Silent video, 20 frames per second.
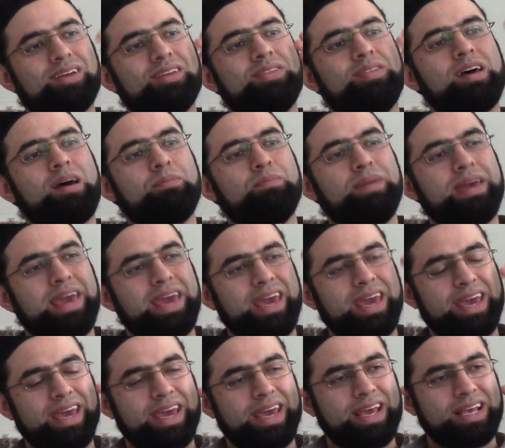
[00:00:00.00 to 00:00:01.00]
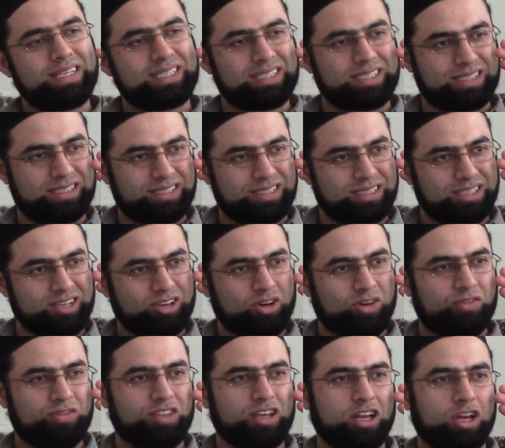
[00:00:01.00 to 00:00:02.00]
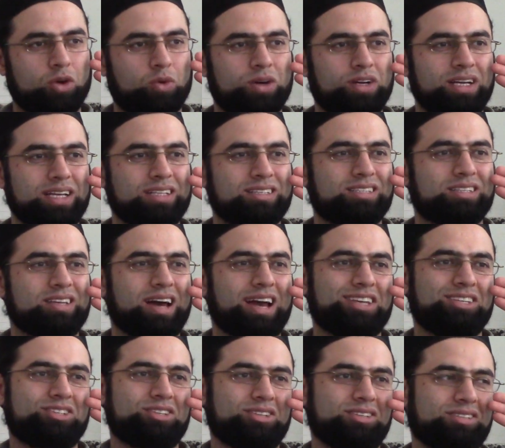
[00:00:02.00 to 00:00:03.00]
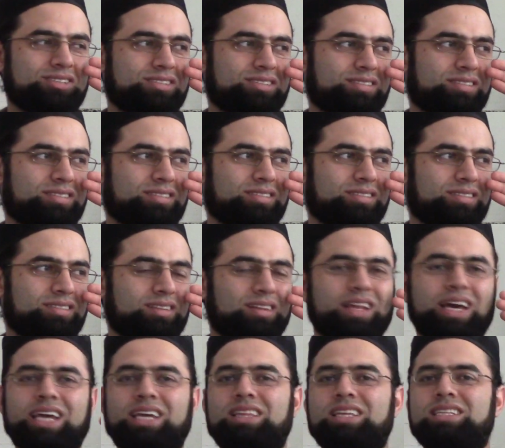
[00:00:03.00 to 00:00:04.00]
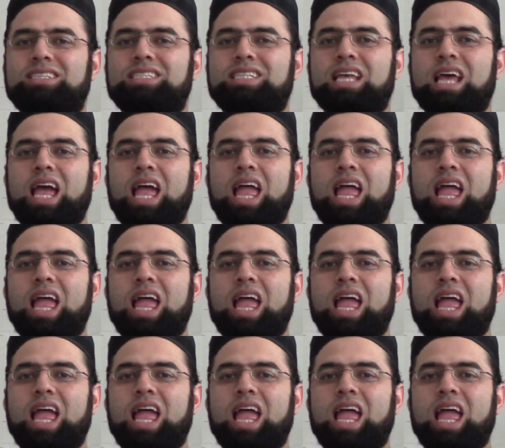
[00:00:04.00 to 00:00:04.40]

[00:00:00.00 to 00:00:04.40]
the base of the lower incisors. Like this.